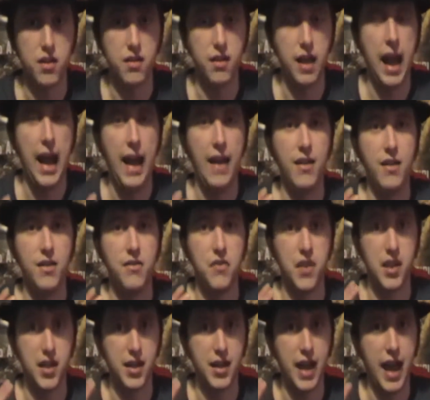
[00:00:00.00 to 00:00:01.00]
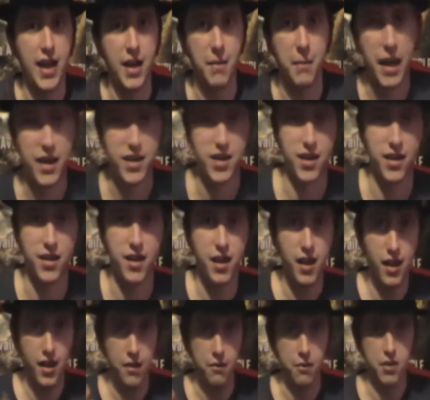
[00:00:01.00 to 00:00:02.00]
and the animatic,
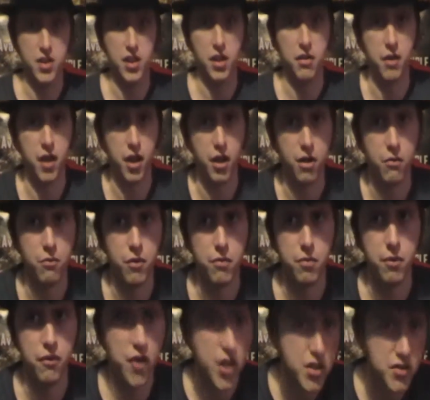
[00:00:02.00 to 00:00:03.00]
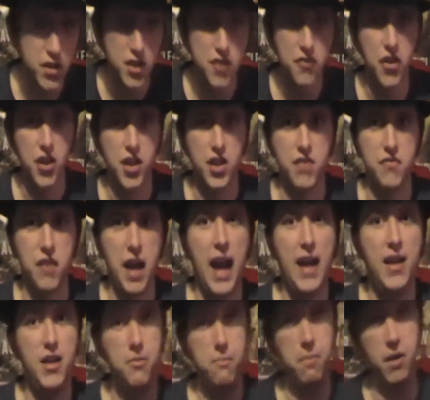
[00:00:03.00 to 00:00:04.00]
which I'll get on with. But first things first, the
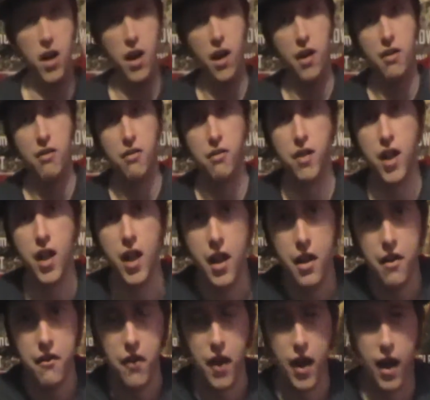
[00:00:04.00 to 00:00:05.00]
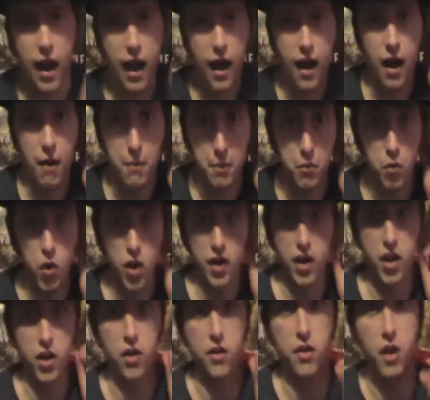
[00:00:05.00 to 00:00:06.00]
hand of Bilal that I've been
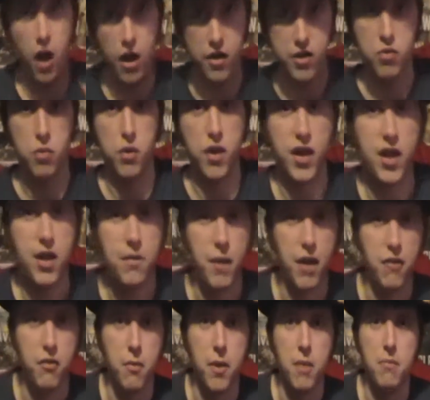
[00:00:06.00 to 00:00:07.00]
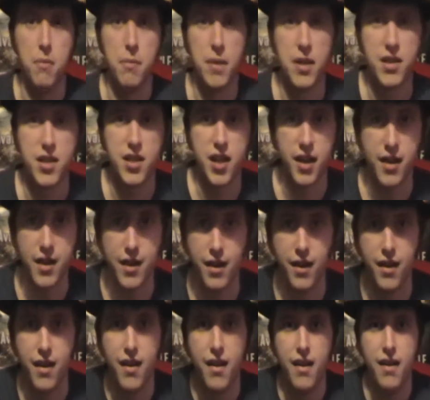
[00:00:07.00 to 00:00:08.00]
working on. Last week, you might remember me
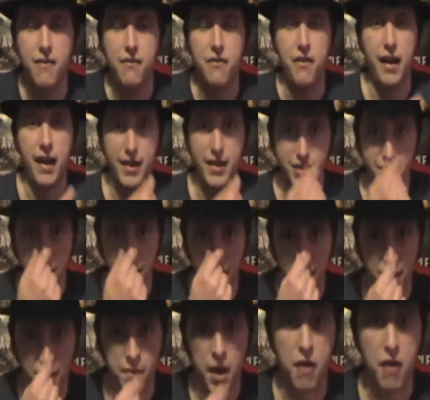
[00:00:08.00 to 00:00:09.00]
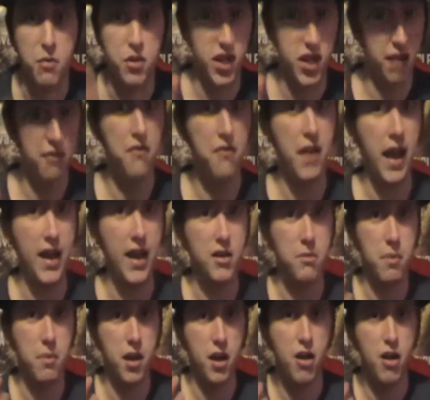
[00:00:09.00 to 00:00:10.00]
saying that I was given the hand
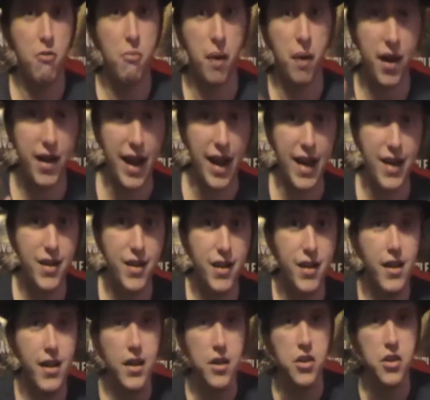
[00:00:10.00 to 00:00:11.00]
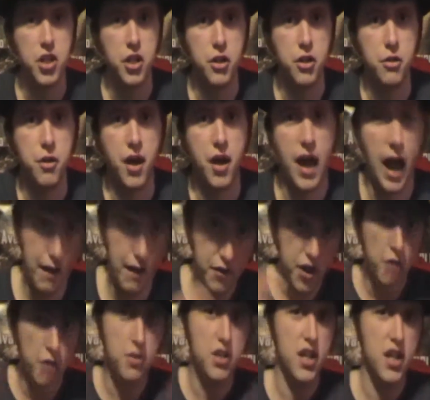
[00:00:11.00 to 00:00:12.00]
of Bilal by Ed to have a
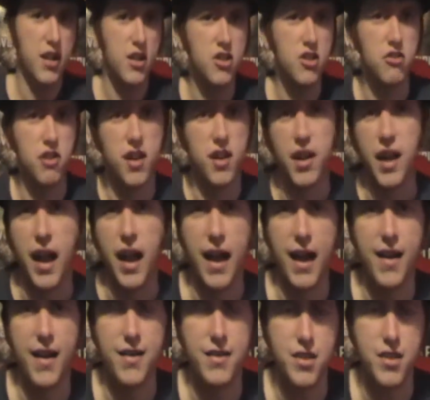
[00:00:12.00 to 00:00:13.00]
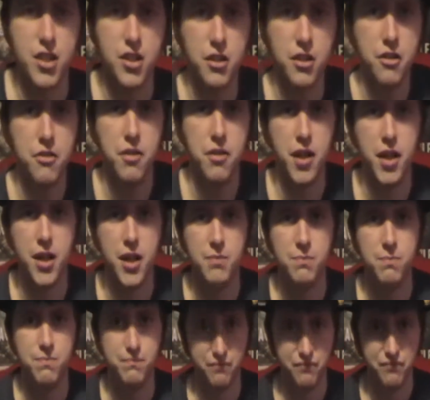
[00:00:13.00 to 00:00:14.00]
go at texturing and
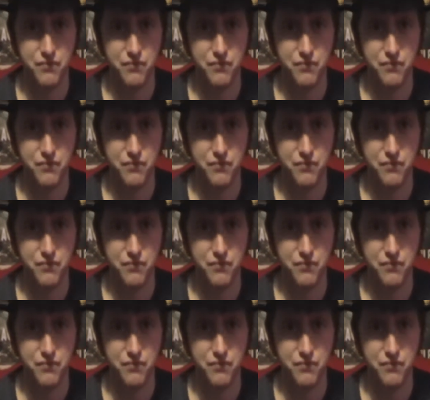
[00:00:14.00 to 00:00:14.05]
to